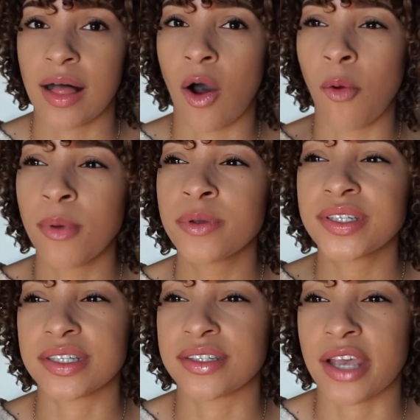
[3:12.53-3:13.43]

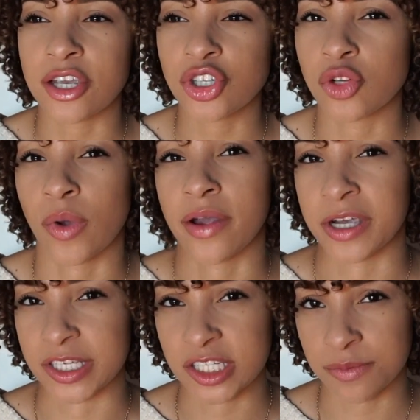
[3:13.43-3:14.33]
almost
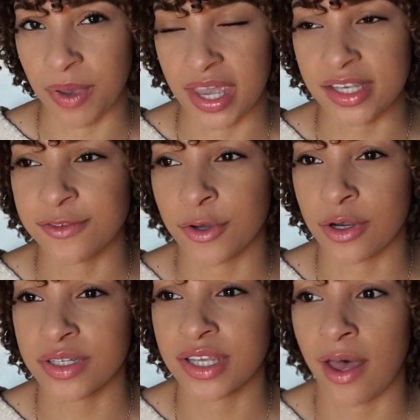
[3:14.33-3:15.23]
sanctuary space for
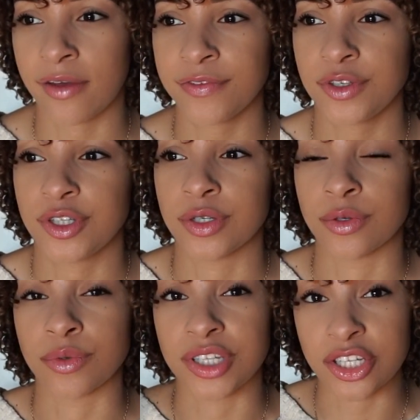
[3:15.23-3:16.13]
yourself
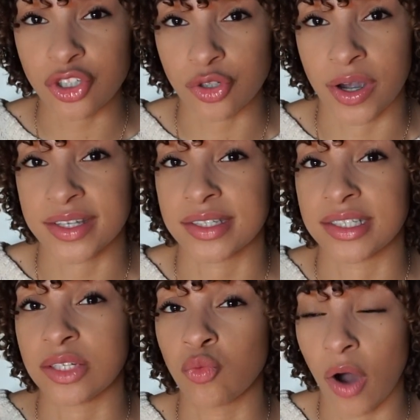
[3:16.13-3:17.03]
to de-stress,
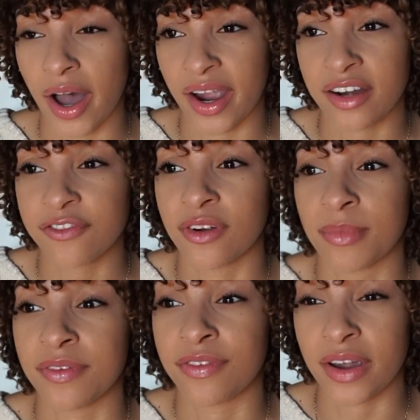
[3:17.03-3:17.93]
de-wind from
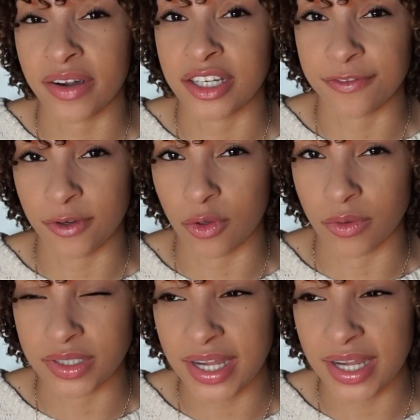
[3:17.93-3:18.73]
a very difficult